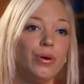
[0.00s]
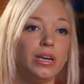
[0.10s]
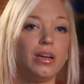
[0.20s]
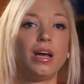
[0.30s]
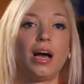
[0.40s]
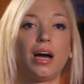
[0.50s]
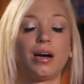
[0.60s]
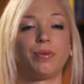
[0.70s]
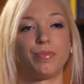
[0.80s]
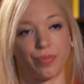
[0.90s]
and
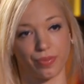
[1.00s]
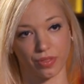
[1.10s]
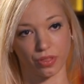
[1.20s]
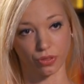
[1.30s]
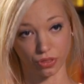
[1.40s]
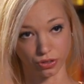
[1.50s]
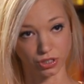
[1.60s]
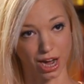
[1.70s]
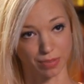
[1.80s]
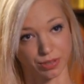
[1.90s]
those
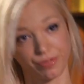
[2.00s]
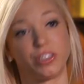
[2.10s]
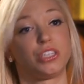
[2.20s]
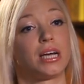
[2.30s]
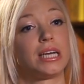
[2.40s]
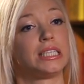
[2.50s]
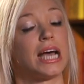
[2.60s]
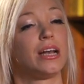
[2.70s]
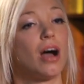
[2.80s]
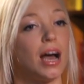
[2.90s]
types of fish that
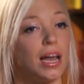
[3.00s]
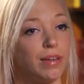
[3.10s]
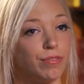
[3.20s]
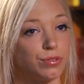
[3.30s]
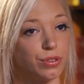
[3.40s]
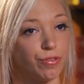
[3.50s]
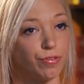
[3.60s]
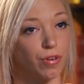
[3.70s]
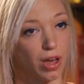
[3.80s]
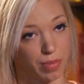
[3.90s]
contain higher levels of
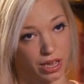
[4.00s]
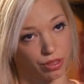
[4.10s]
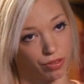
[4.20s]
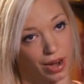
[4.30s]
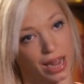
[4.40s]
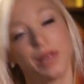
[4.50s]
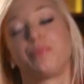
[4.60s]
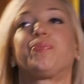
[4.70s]
omega-3.